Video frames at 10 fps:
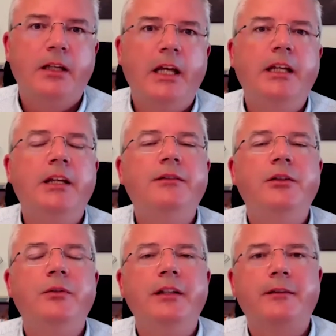It gives
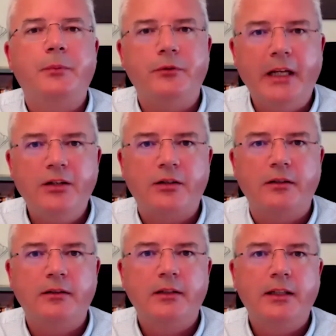you an
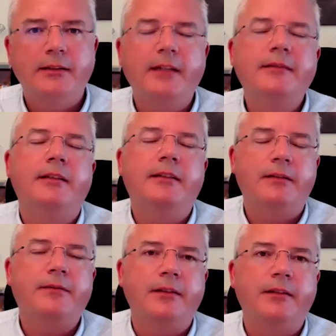inspiration, and that's the
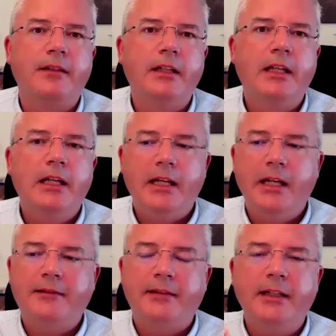difference.
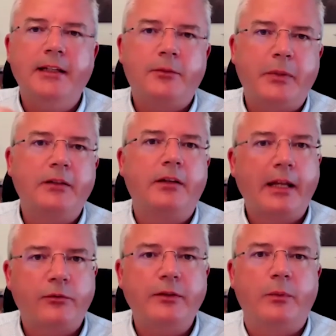It's the inspiration,
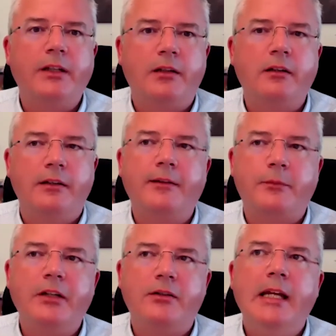hence the reason why I call it an
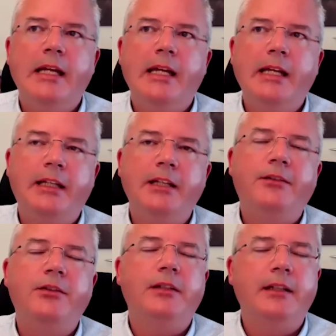inspiration. It
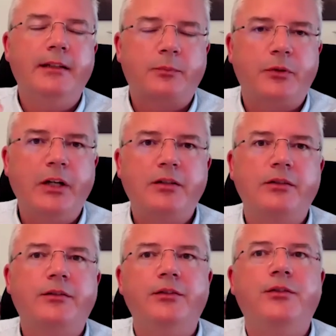gives you the
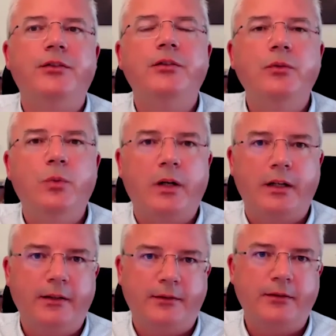inspiration to do what
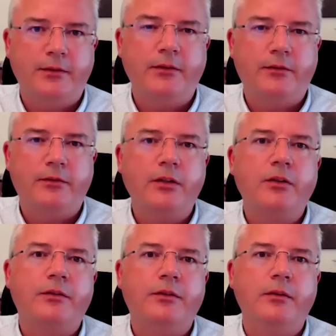it is that
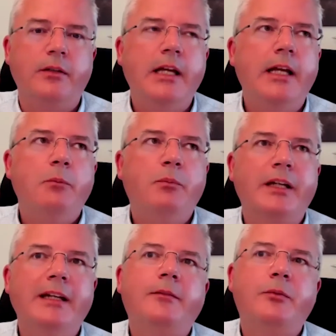you're to do. But
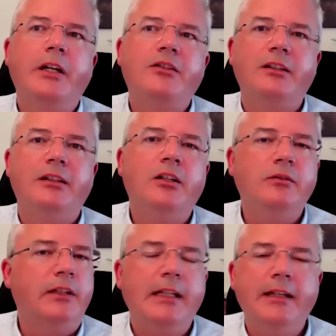inspiration
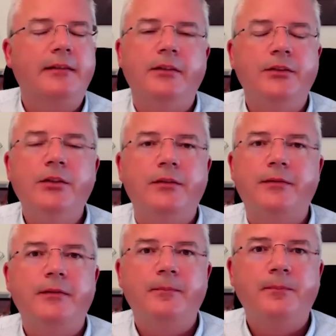alone isn't enough,